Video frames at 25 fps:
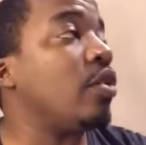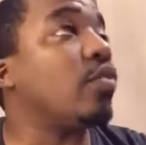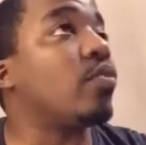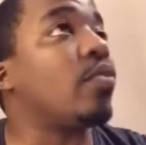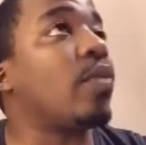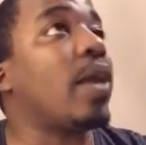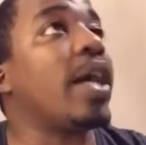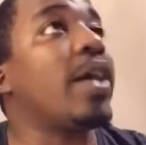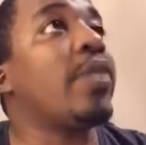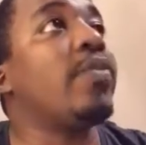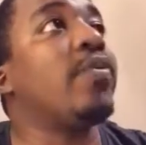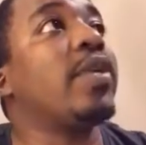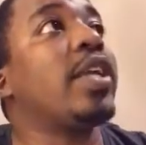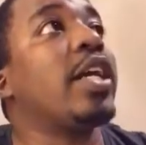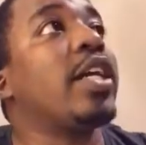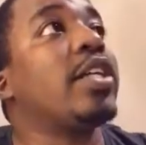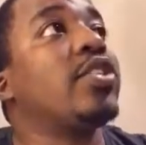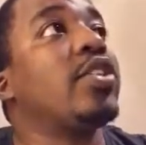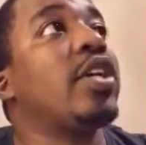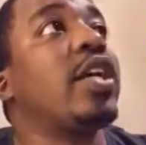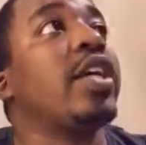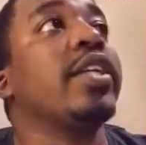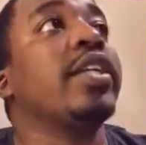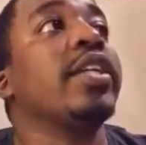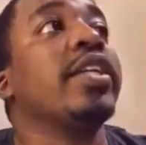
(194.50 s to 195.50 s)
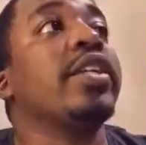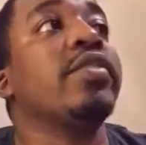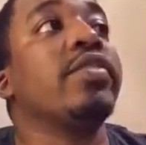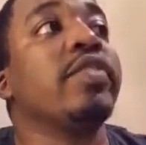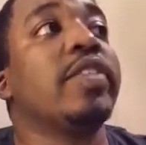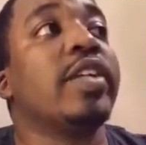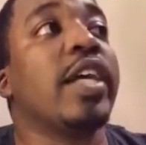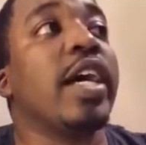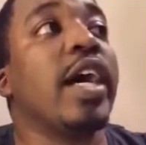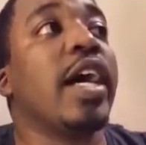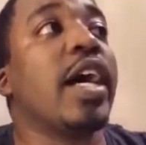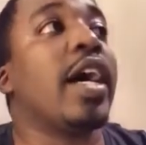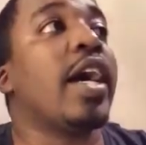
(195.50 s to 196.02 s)
Right when I try to give the
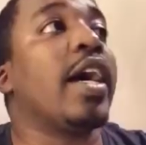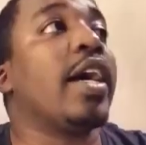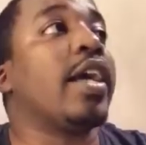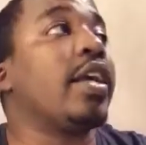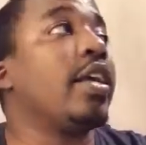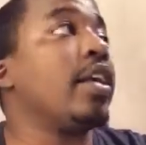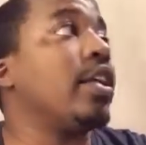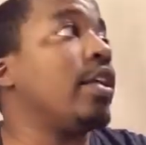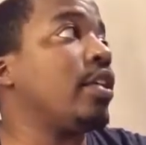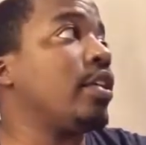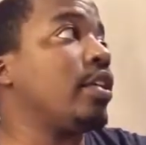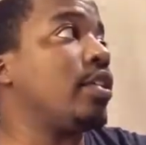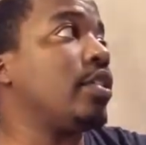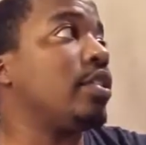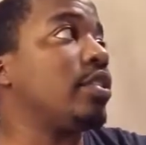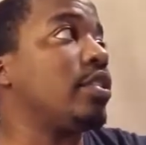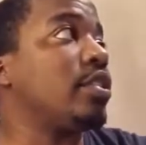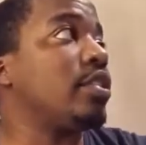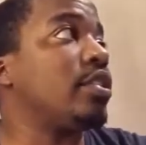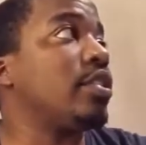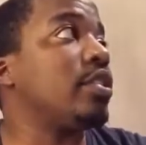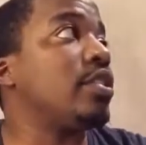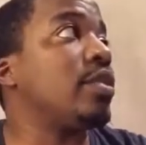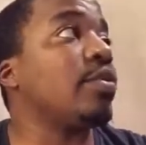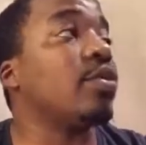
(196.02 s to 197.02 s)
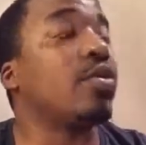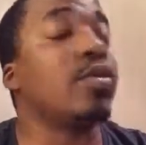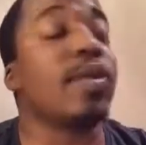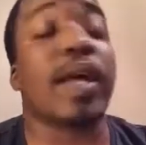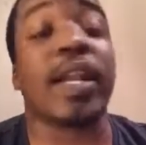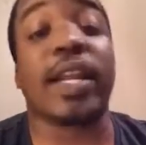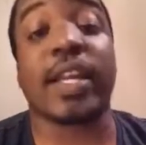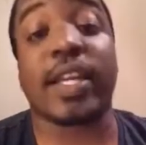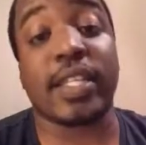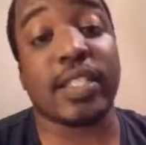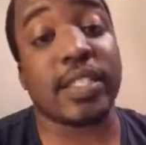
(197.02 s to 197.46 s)
guy some credit,